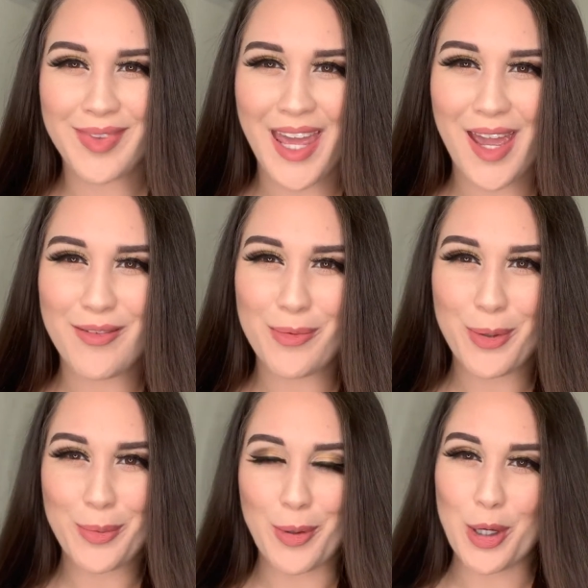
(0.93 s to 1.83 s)
Hey
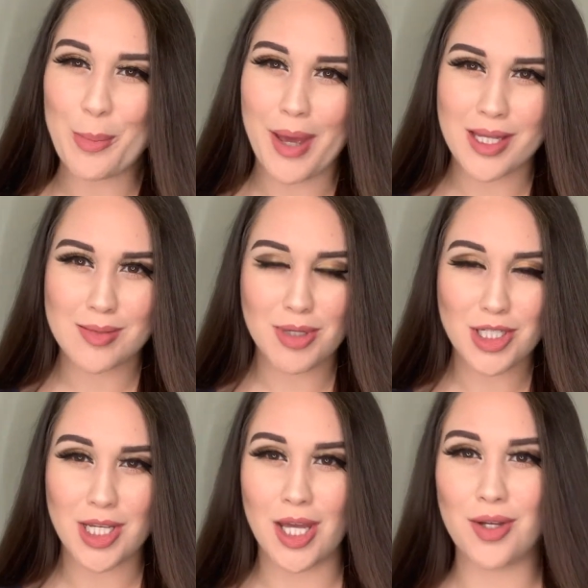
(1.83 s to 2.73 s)
everyone, welcome back to my
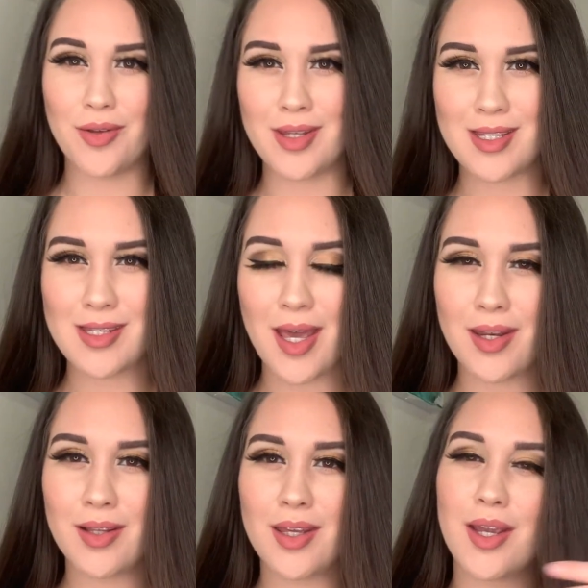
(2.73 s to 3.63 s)
channel. This is
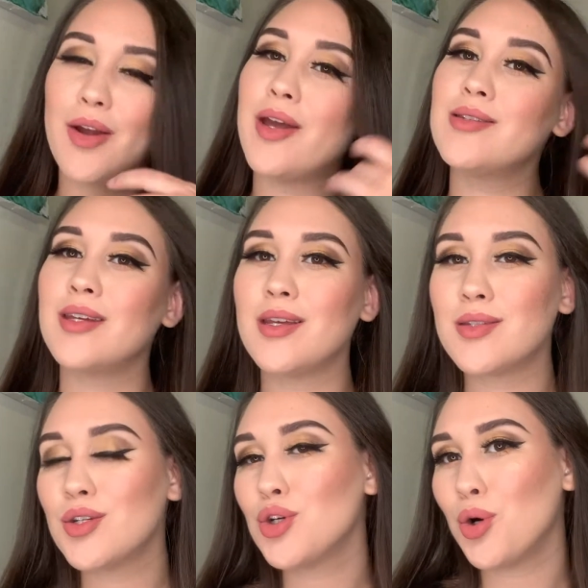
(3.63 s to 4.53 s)
Annalie here, and
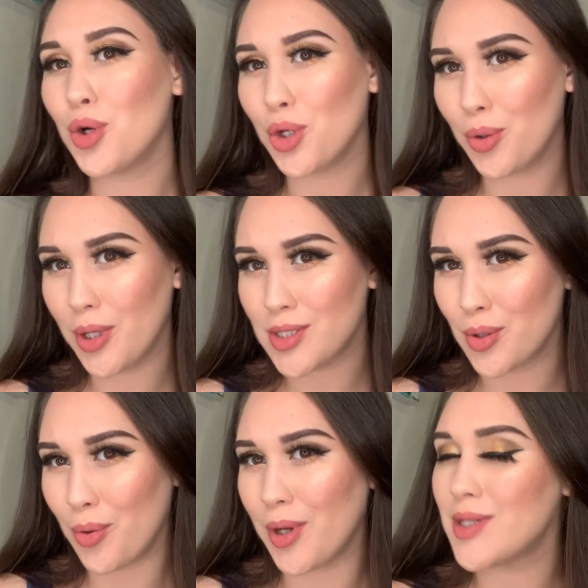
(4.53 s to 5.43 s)
today's tutorial is
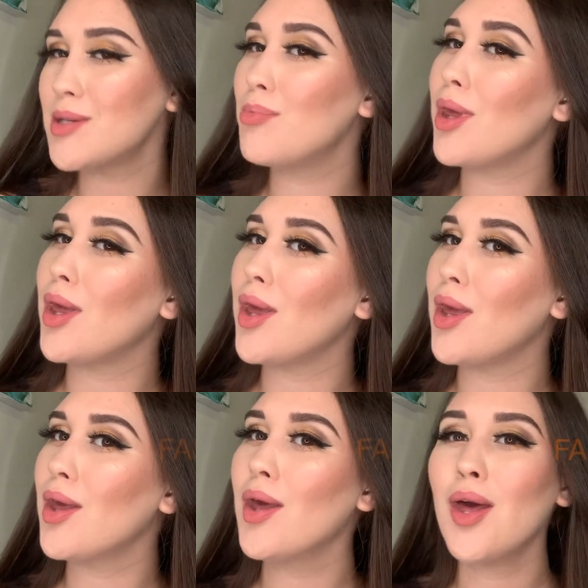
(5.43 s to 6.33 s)
going to
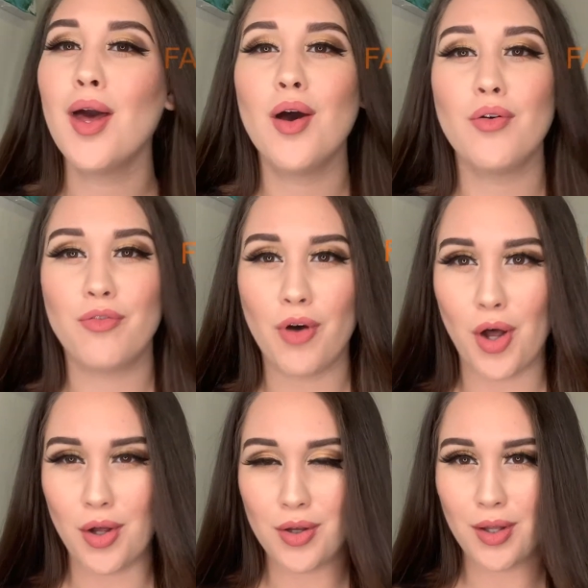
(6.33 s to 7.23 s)
be
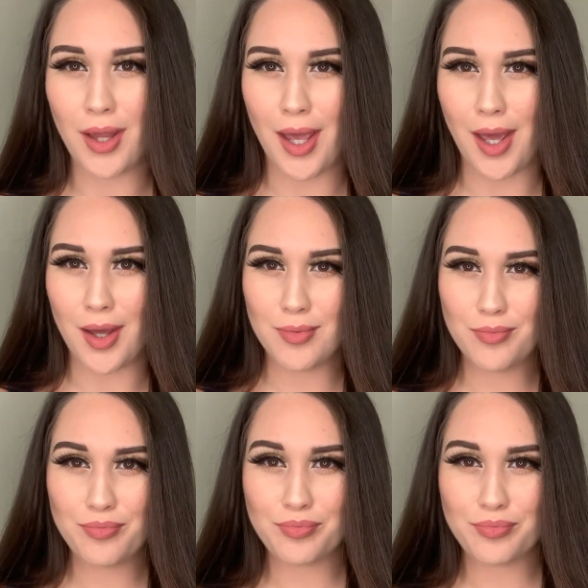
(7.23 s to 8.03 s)
fall glam.